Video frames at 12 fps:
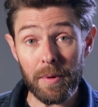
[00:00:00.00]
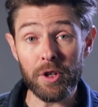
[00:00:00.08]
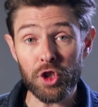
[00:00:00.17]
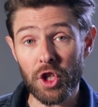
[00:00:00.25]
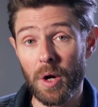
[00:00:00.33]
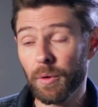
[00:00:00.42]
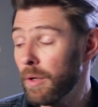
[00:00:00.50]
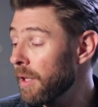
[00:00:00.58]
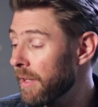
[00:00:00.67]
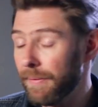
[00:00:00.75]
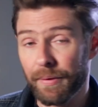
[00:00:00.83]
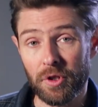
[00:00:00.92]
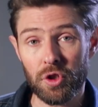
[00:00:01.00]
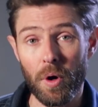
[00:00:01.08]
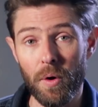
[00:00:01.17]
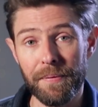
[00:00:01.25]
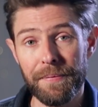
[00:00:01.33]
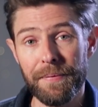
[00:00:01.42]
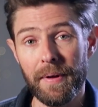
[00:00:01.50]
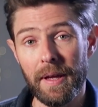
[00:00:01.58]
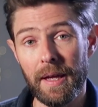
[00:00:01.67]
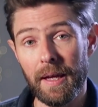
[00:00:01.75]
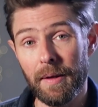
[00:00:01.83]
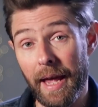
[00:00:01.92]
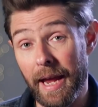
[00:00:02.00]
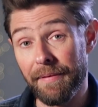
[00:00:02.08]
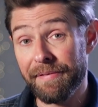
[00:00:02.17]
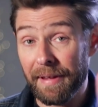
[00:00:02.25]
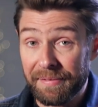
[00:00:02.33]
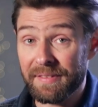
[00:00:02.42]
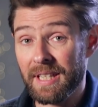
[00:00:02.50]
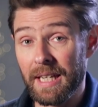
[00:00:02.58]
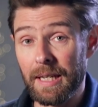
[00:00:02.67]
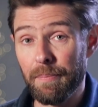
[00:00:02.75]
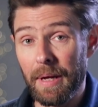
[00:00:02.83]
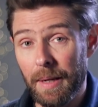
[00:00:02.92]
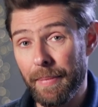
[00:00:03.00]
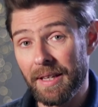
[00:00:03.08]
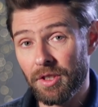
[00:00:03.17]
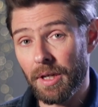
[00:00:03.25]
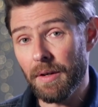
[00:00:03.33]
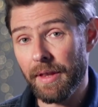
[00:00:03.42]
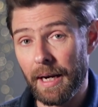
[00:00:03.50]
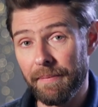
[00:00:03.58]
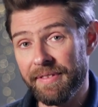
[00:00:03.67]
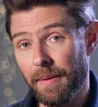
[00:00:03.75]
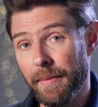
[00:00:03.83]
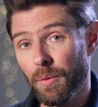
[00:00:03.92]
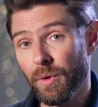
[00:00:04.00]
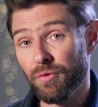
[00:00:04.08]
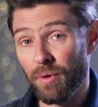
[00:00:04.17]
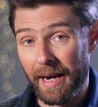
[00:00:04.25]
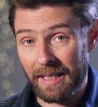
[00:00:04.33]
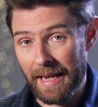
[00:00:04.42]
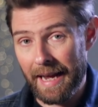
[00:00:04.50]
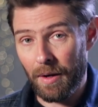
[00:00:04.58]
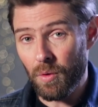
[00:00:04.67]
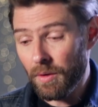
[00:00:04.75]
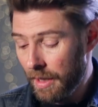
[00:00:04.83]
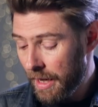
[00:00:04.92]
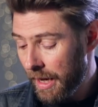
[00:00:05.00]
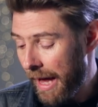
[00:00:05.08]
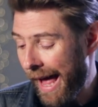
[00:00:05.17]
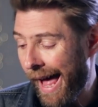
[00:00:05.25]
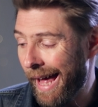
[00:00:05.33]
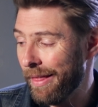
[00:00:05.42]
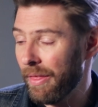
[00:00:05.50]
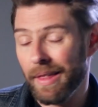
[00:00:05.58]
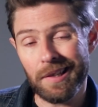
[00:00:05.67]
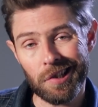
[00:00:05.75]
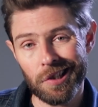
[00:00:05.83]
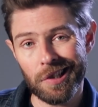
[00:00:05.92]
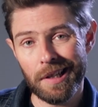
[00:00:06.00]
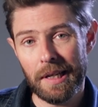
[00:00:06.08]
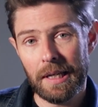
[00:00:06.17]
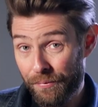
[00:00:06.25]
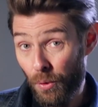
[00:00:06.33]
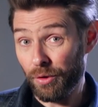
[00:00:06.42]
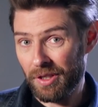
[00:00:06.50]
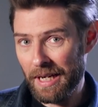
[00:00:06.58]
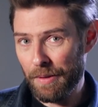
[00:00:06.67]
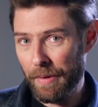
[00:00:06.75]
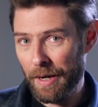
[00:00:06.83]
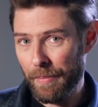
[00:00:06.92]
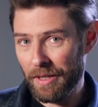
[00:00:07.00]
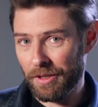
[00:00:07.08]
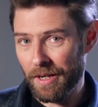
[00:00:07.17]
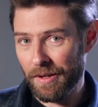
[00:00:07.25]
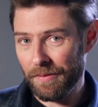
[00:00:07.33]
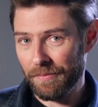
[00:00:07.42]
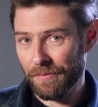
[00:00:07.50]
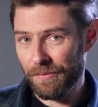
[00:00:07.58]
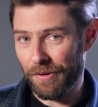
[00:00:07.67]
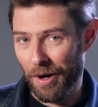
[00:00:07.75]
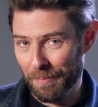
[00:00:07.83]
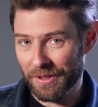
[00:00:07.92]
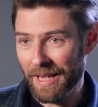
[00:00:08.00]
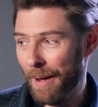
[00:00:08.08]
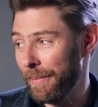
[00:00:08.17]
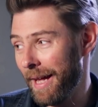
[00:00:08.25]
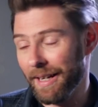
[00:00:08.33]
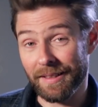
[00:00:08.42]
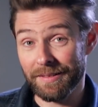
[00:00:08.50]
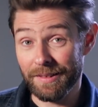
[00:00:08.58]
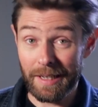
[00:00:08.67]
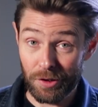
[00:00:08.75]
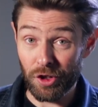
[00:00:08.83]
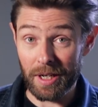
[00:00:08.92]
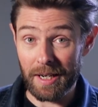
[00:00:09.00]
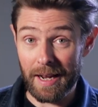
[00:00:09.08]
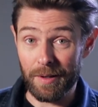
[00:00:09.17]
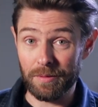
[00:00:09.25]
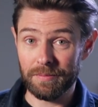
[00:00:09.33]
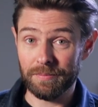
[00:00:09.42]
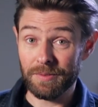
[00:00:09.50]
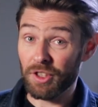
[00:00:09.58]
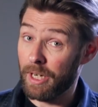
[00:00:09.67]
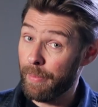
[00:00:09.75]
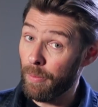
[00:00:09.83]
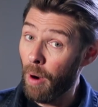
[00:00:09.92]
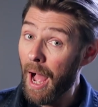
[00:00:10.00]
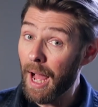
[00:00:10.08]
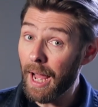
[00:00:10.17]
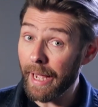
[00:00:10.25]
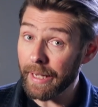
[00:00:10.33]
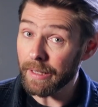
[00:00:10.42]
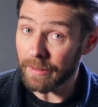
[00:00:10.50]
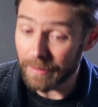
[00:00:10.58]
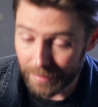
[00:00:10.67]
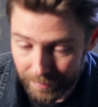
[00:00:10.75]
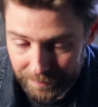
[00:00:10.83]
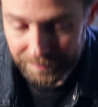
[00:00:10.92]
I'm going to show you the difference of a 50mm that I'm filming with right now and this 14mm from Samyang. Let's check it out. It's going to be white.